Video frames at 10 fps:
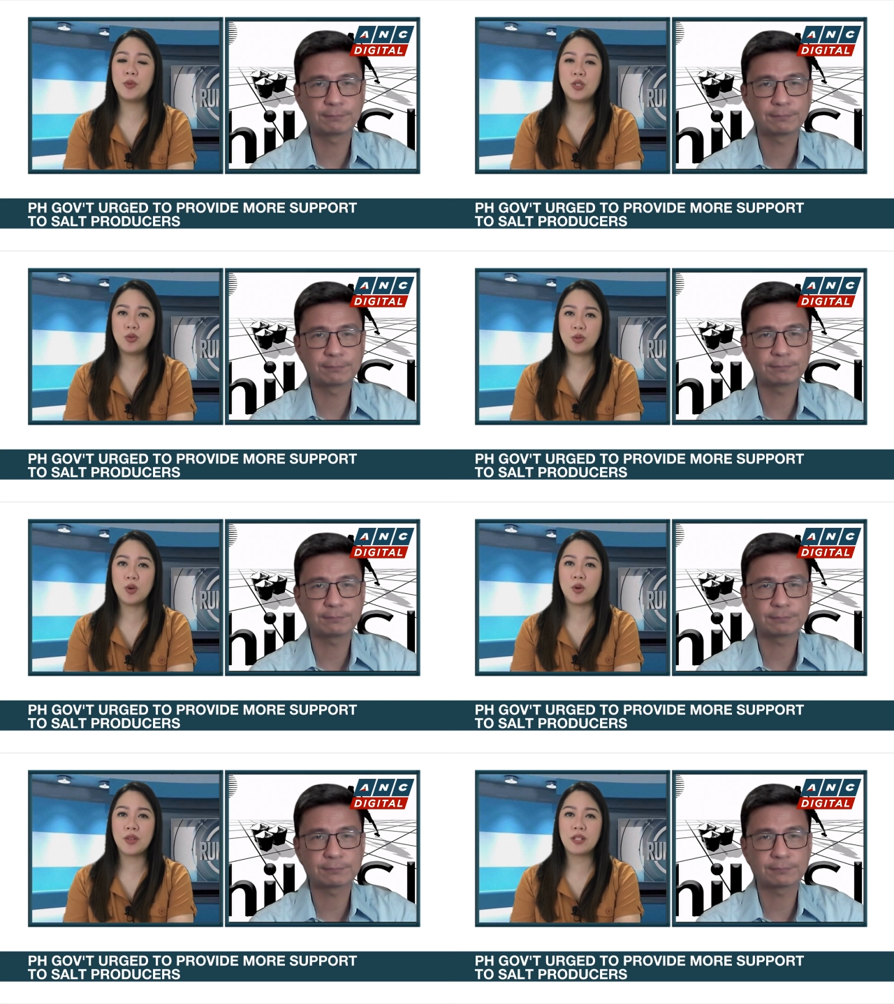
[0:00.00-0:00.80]
Speaker 1: We do
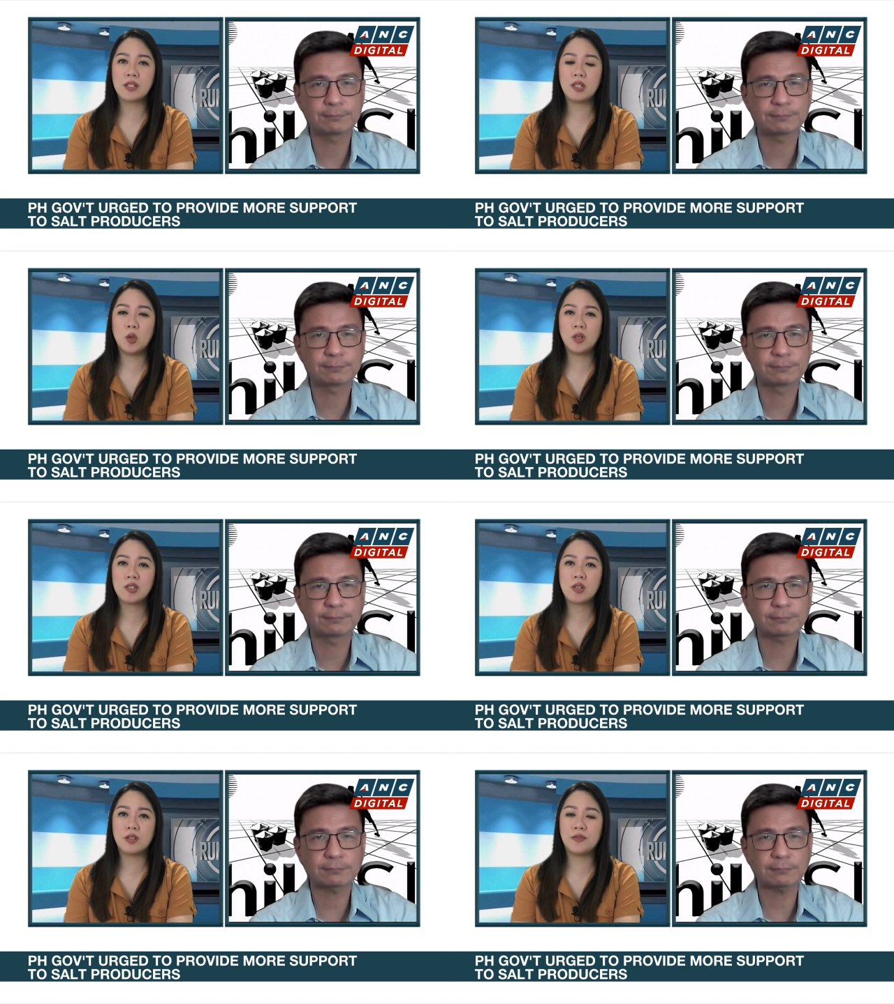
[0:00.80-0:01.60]
know that local
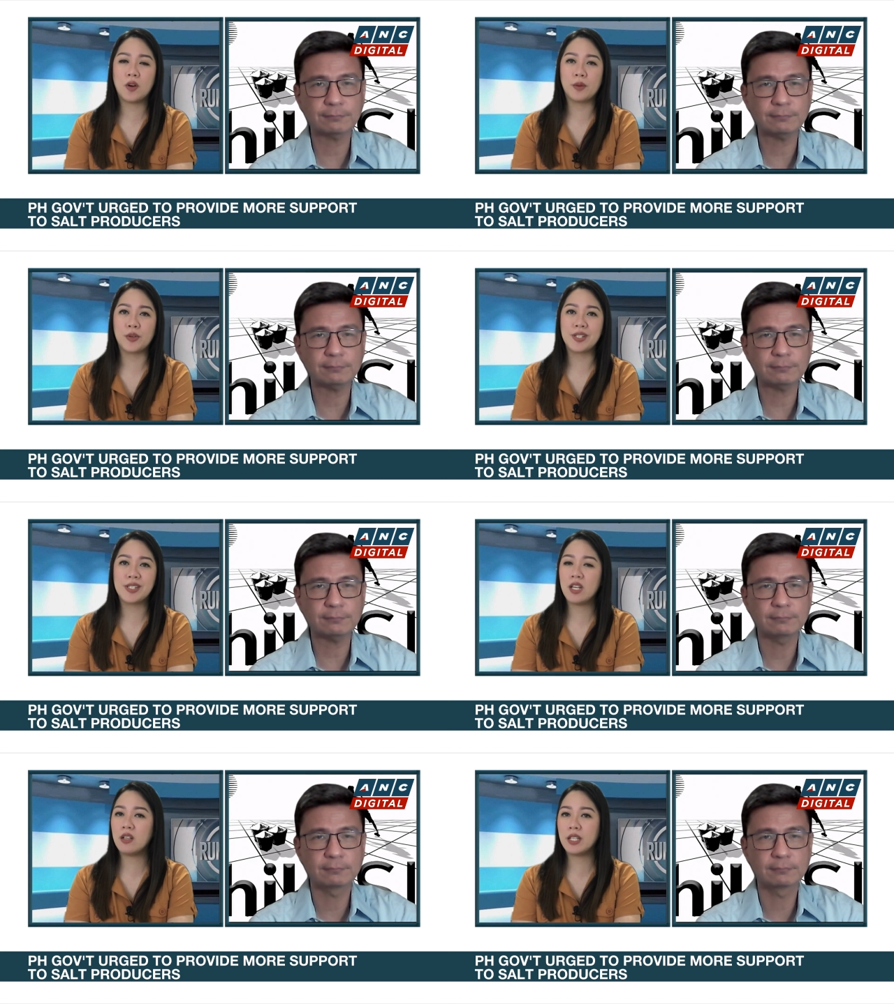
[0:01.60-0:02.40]
salt farmers
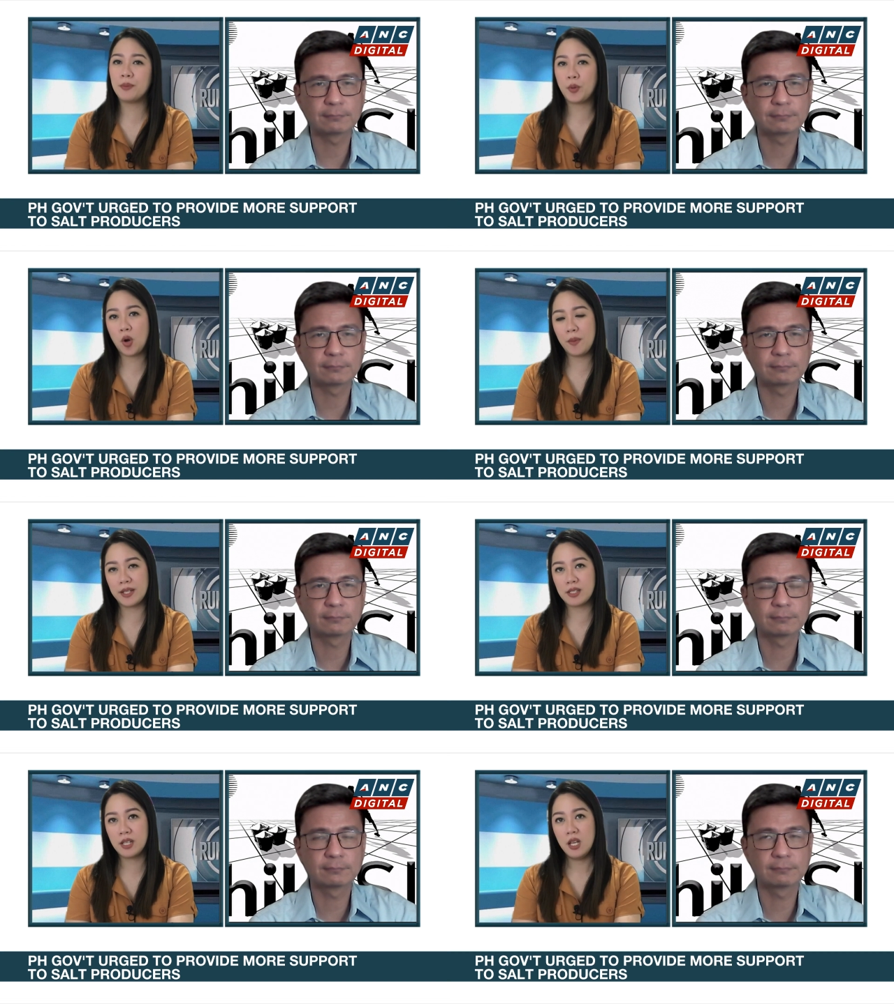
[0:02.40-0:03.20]
cannot get
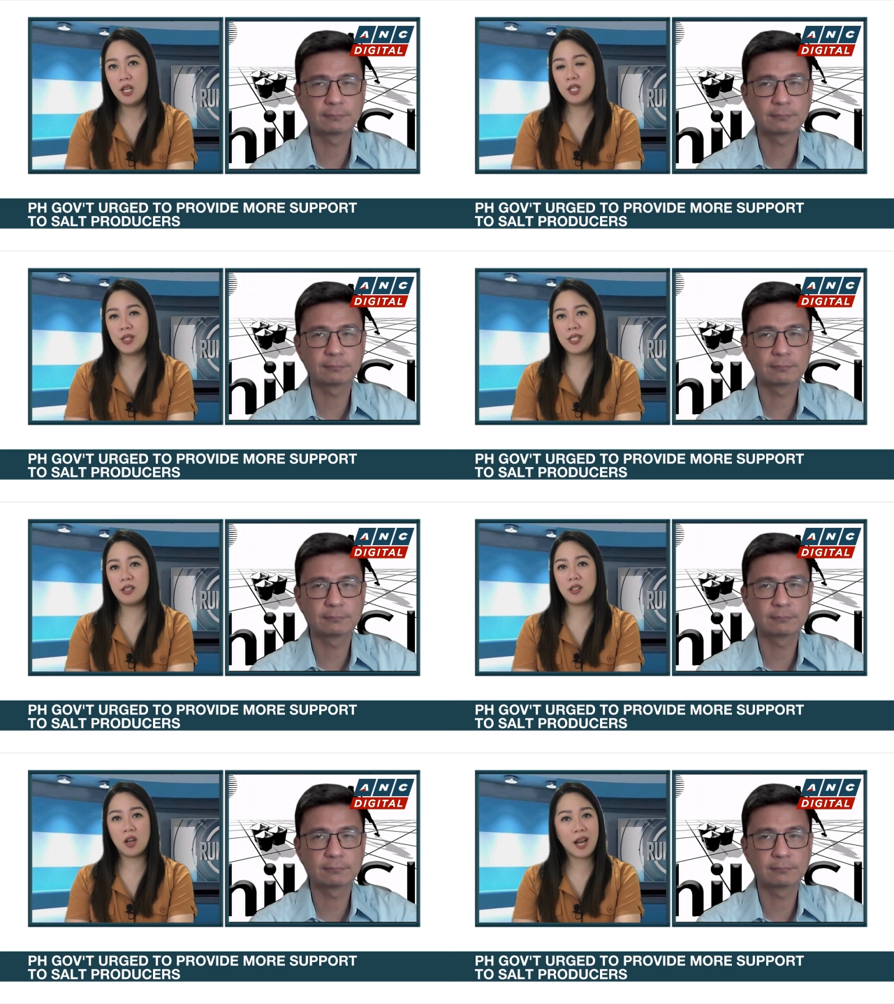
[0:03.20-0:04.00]
permits to
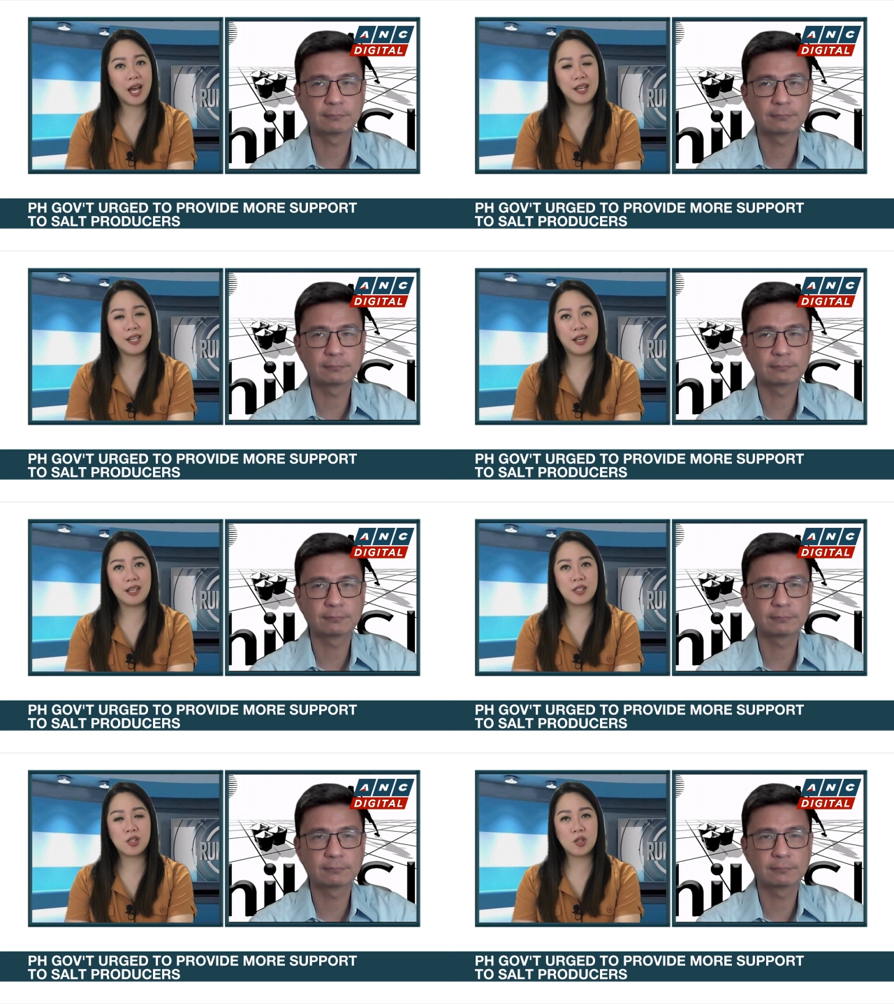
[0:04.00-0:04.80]
sell
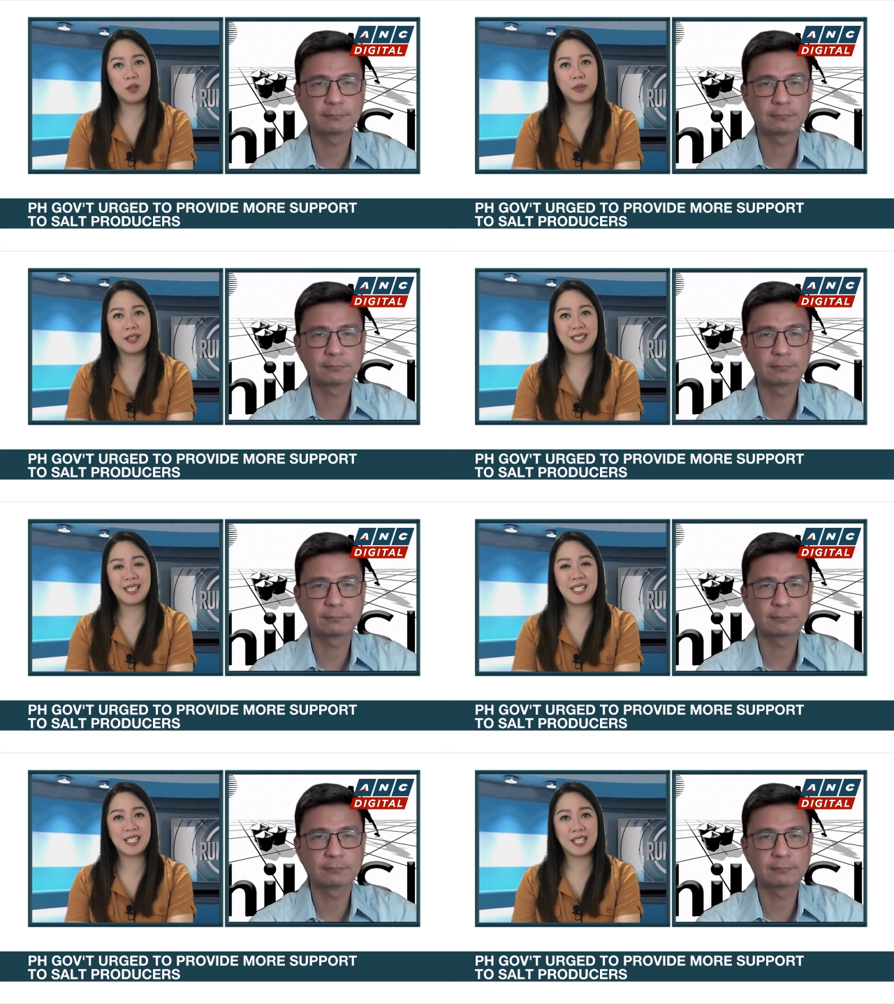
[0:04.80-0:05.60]
non-iodized salt because
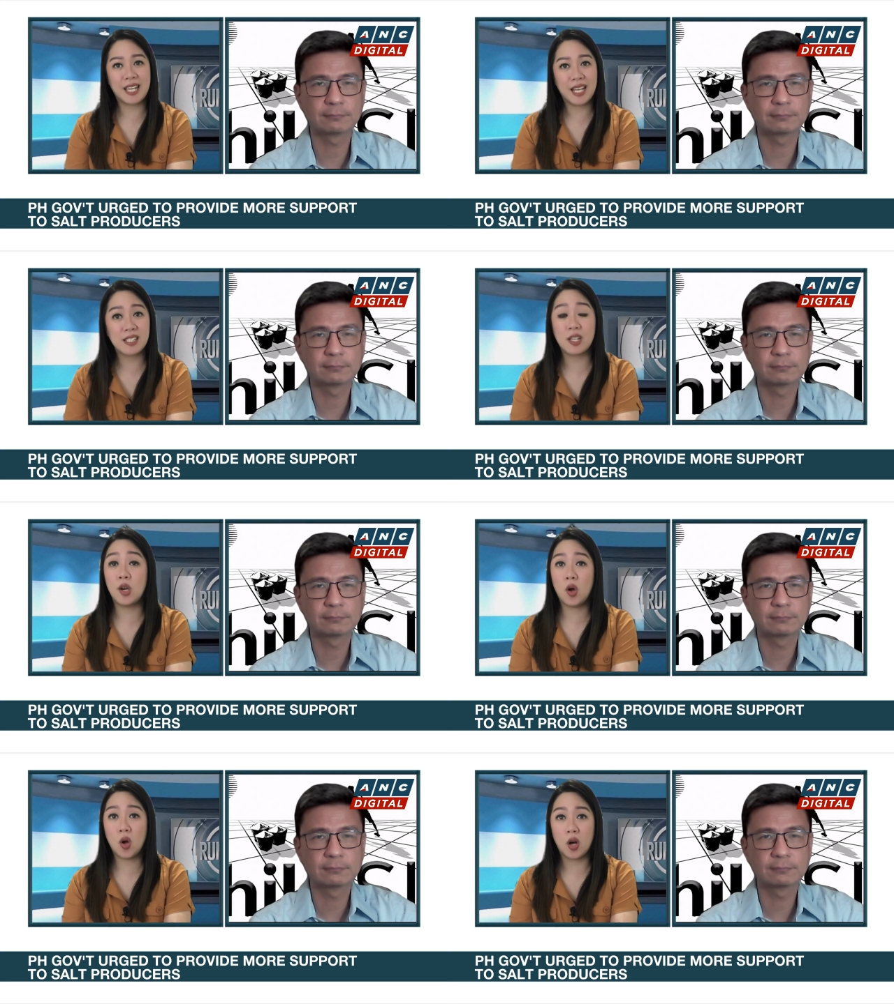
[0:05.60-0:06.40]
this is against the
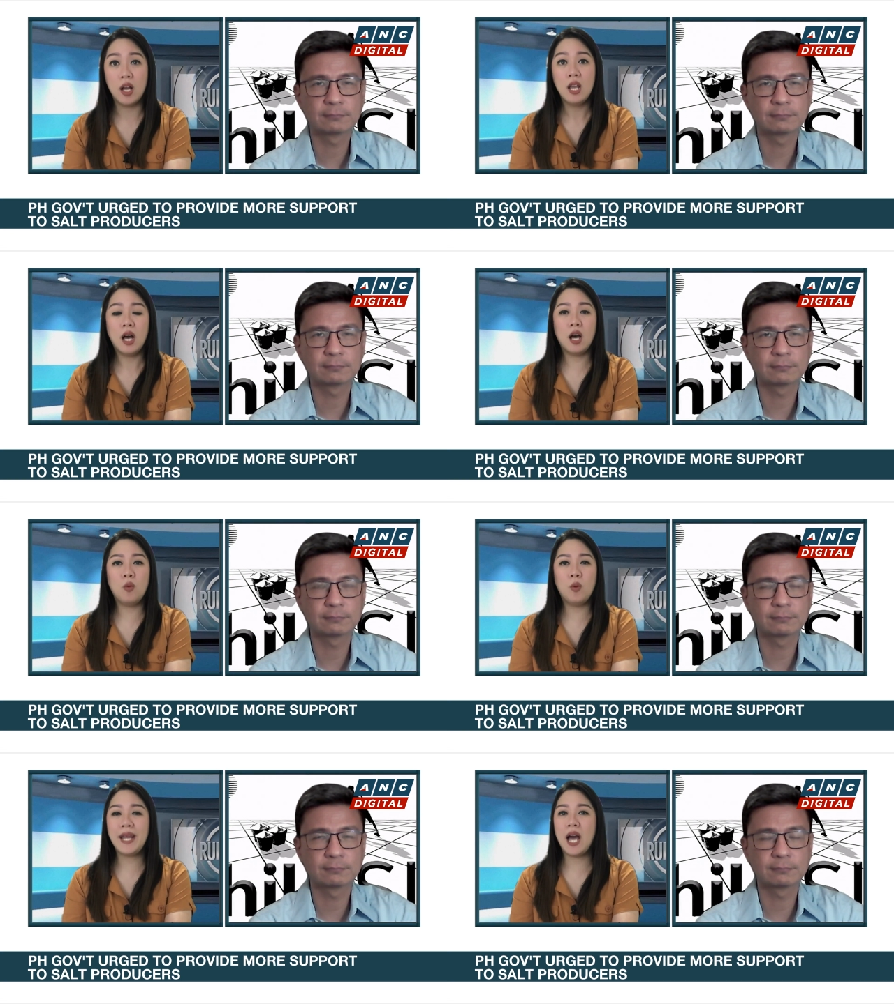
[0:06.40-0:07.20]
law. Uh,
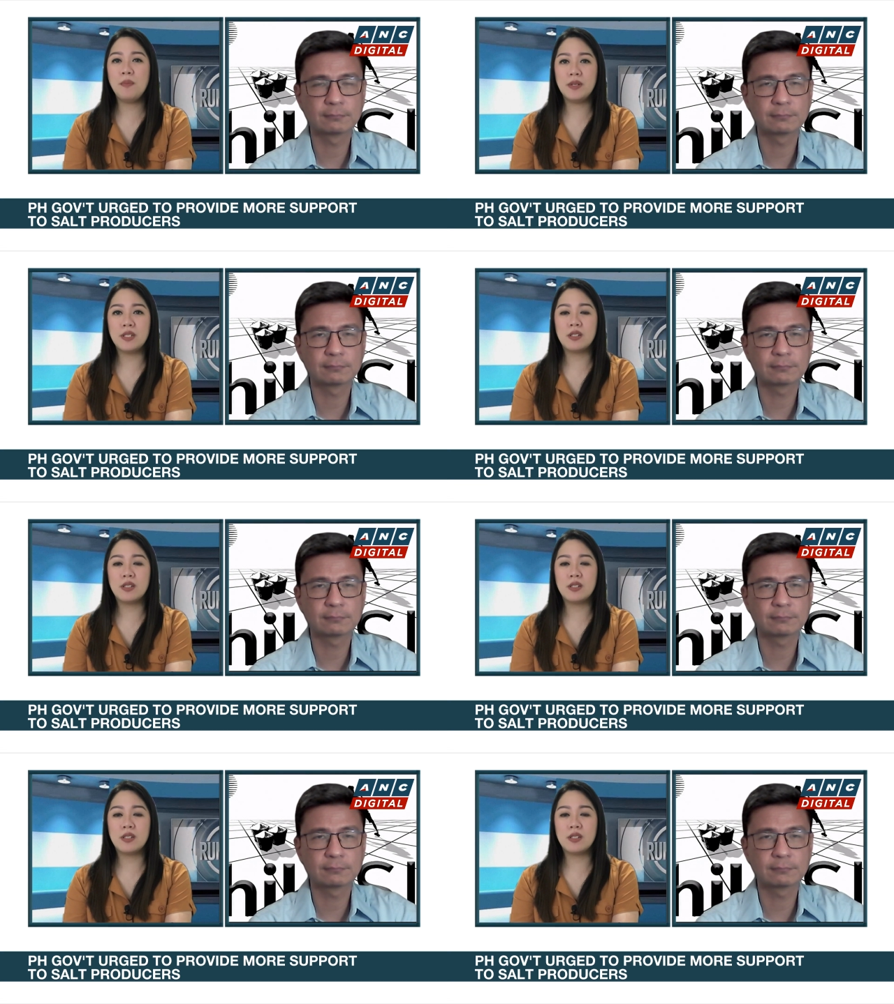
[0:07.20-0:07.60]
what happened